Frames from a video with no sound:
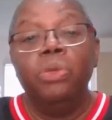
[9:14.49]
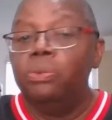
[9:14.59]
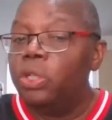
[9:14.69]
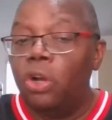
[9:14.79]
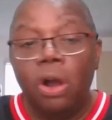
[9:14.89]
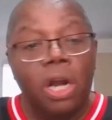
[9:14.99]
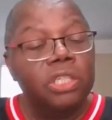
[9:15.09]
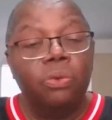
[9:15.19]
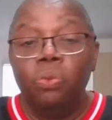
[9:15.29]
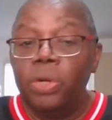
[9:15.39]

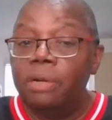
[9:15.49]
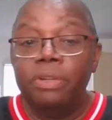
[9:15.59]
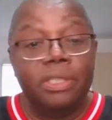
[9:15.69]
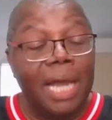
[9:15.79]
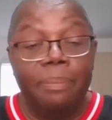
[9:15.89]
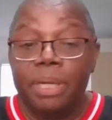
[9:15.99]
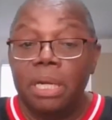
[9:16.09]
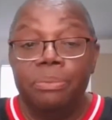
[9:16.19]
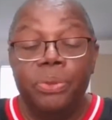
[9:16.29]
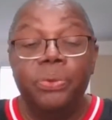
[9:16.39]
Regardless of whatever topic
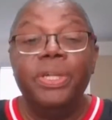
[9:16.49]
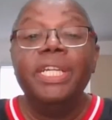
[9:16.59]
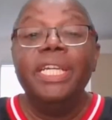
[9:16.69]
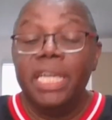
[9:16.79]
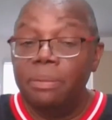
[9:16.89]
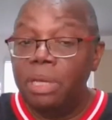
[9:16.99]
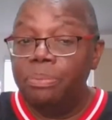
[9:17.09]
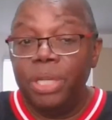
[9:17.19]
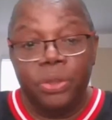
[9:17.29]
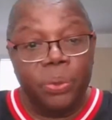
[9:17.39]
I'm doing, it may
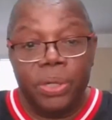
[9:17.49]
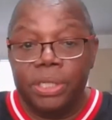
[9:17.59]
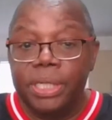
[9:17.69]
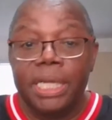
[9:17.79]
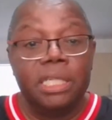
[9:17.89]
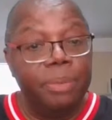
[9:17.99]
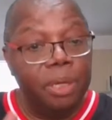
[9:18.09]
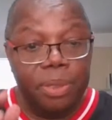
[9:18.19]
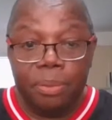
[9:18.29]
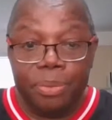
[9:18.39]
be 30 seconds, it may
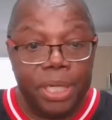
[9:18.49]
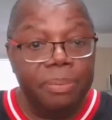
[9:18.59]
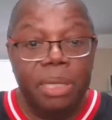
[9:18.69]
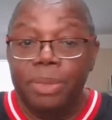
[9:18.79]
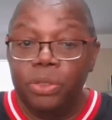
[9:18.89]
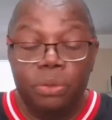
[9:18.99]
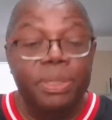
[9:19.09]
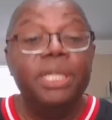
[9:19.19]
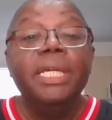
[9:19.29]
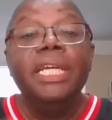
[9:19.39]
be a minute, maybe 2
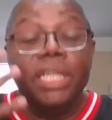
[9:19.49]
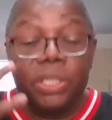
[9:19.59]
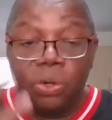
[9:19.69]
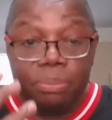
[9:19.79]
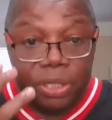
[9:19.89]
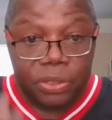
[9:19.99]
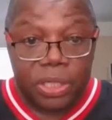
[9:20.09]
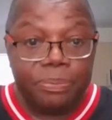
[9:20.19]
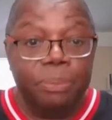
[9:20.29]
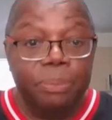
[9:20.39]
minutes. It's going to be
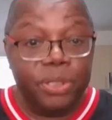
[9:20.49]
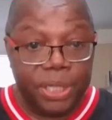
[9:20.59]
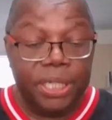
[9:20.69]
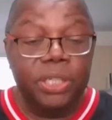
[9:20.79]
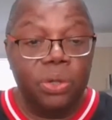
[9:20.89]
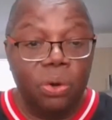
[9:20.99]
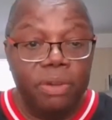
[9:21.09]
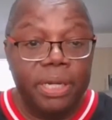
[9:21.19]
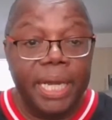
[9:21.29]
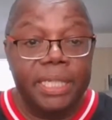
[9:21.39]
something pertaining to
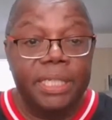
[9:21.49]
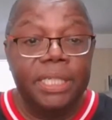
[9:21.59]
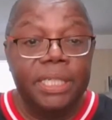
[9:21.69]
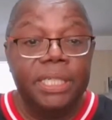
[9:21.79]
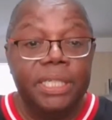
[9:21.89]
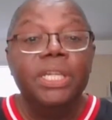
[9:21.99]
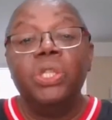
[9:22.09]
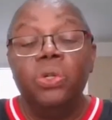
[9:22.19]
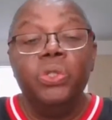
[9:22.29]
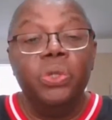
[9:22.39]
COVID-19.
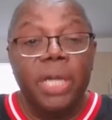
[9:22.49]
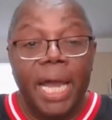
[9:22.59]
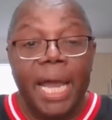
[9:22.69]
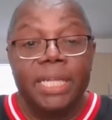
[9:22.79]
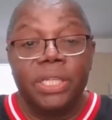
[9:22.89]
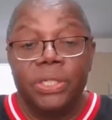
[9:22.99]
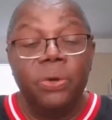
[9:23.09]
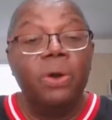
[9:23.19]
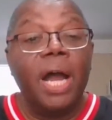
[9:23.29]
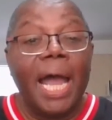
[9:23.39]
So you guys can
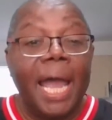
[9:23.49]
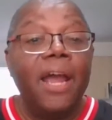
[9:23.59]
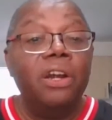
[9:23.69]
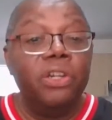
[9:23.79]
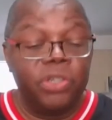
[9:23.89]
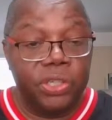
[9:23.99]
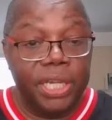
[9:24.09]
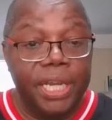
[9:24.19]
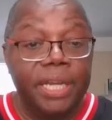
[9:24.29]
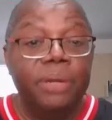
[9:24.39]
know I
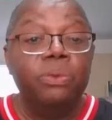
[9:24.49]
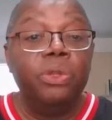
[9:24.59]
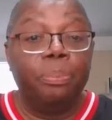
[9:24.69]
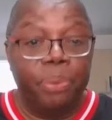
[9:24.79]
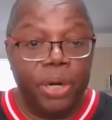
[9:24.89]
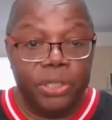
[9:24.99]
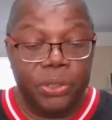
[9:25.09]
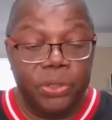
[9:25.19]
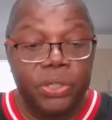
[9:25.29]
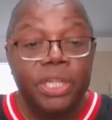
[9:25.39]
understand the
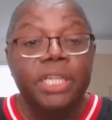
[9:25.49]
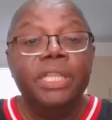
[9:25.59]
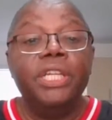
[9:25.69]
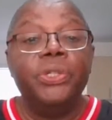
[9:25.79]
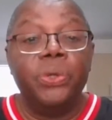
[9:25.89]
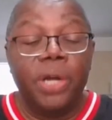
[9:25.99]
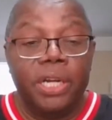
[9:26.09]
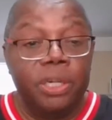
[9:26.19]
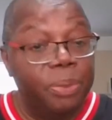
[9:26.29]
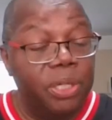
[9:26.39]
pressures that you're
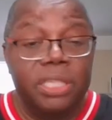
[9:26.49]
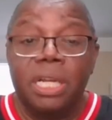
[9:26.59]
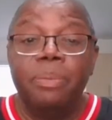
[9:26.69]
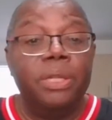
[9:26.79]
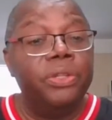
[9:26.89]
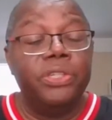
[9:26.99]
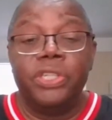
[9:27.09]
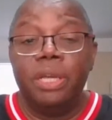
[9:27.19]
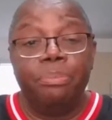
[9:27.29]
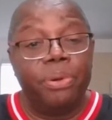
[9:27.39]
under, because I'm under the
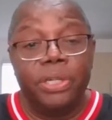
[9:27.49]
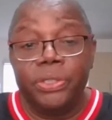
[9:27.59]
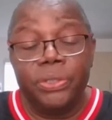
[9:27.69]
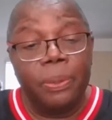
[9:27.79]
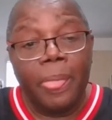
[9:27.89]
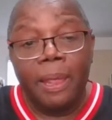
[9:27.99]
same pressures.